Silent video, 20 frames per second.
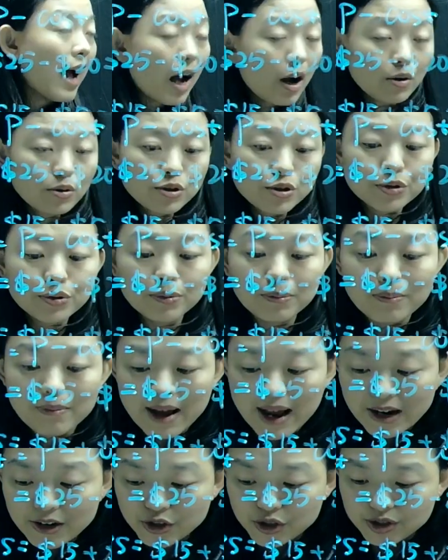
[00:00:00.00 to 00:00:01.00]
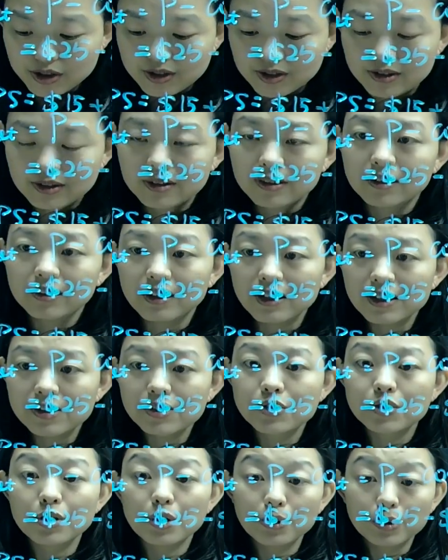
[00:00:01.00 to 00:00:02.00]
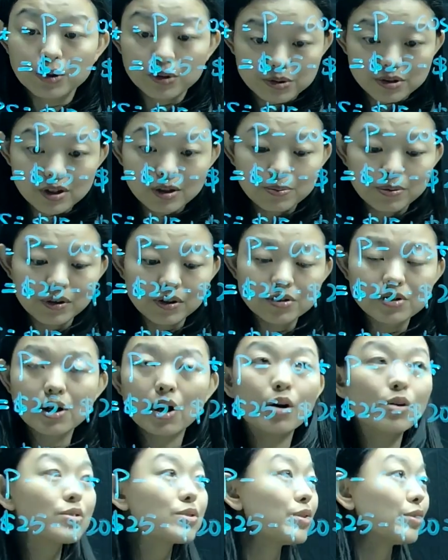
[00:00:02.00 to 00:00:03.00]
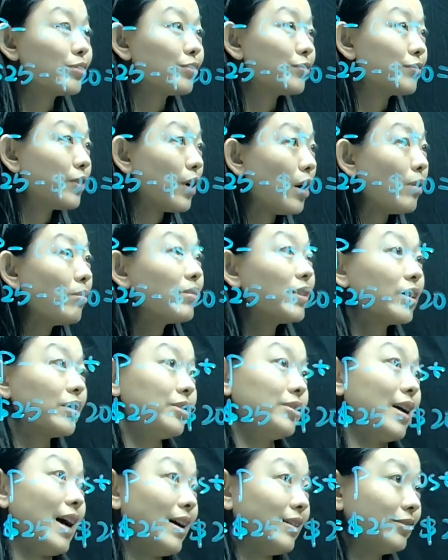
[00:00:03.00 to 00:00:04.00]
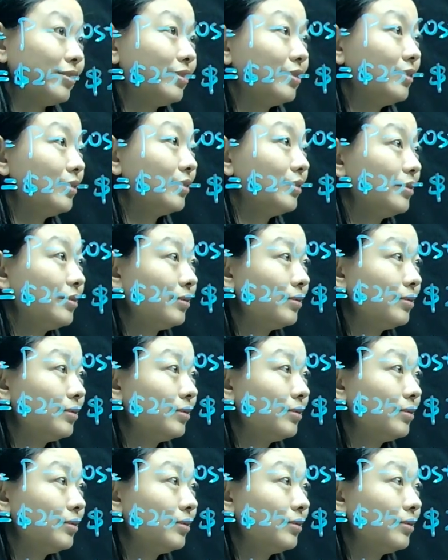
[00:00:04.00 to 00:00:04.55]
how to measure this total surplus also from the graph.